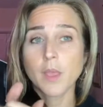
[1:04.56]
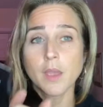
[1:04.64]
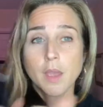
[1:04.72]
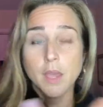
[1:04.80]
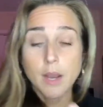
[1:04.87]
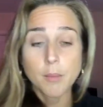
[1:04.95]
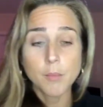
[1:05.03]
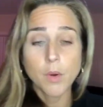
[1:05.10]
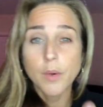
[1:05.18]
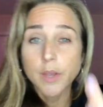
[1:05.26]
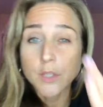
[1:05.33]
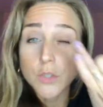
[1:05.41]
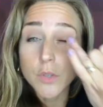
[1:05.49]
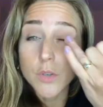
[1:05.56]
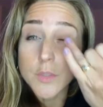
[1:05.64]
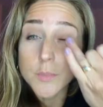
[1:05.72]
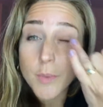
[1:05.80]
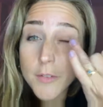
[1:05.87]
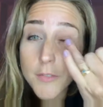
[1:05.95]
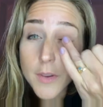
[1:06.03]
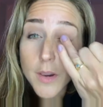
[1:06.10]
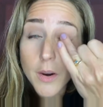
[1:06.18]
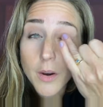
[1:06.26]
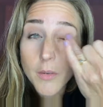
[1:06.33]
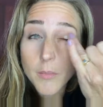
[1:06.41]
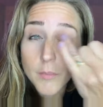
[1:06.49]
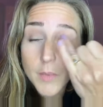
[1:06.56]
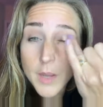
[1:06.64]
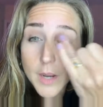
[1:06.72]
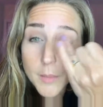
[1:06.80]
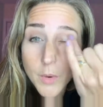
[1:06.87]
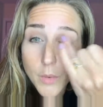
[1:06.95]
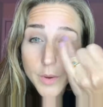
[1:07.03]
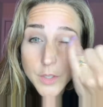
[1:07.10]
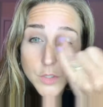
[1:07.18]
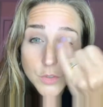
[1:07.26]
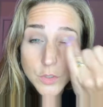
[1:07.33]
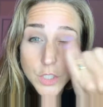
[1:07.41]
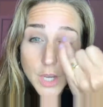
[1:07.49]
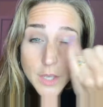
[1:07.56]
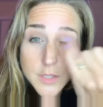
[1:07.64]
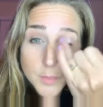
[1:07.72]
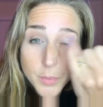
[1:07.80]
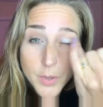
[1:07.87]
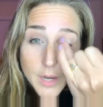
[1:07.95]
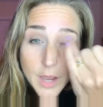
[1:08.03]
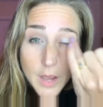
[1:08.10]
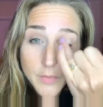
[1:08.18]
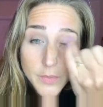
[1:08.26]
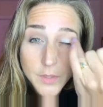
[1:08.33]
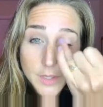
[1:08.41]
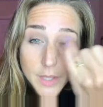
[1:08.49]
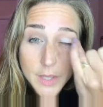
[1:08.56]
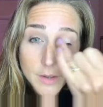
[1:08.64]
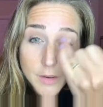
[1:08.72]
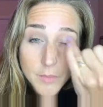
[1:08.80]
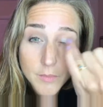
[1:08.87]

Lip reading: and I'm going to use my finger, and I'm going to just put it on the lid.